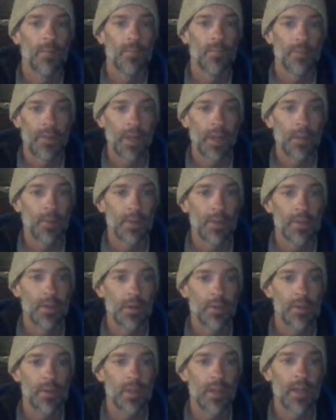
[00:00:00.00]
That
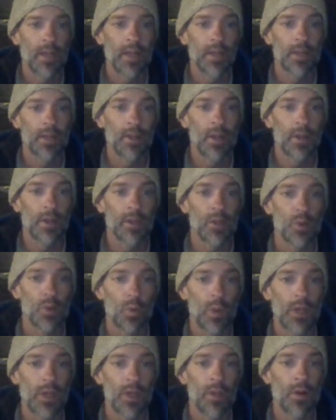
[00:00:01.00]
results in a launch
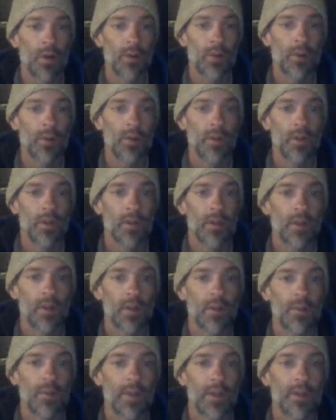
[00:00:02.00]
window
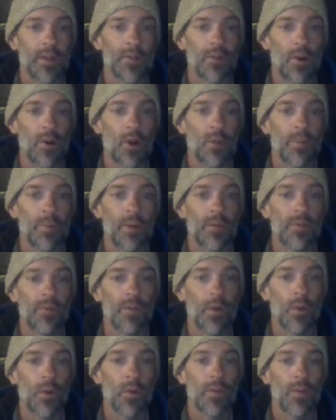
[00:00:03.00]
that is open
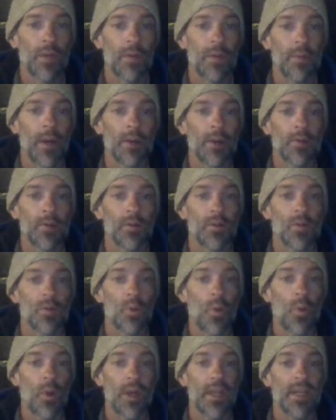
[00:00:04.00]
for only about
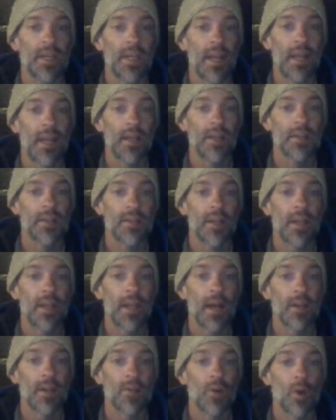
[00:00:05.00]
20 days in
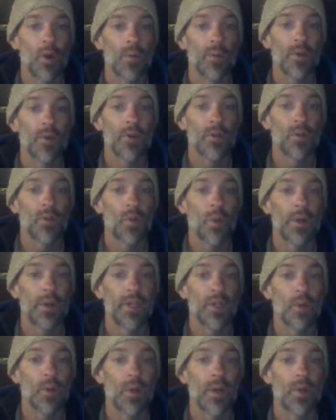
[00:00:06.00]
October
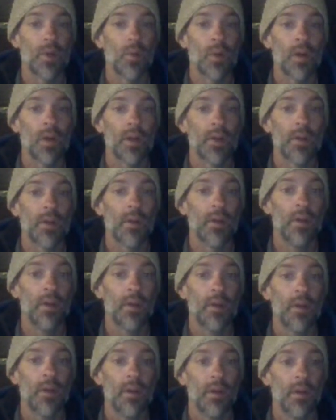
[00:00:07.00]
2021.
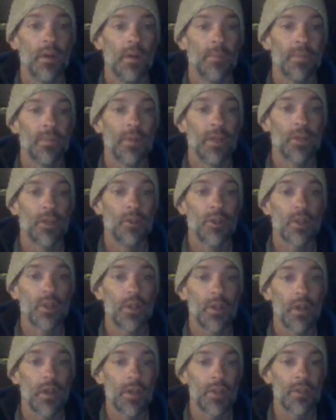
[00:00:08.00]
Should the
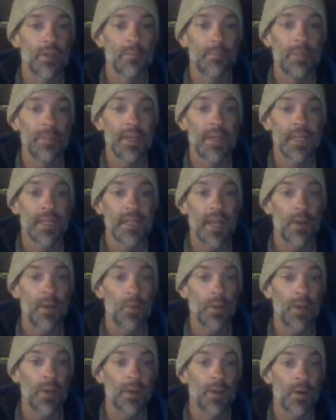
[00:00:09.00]
launch miss that
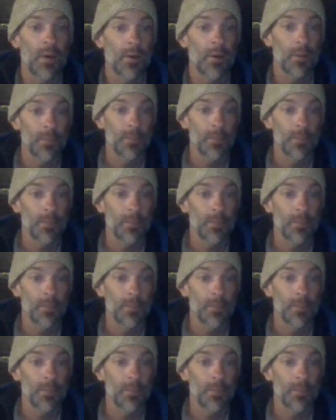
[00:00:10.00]
window,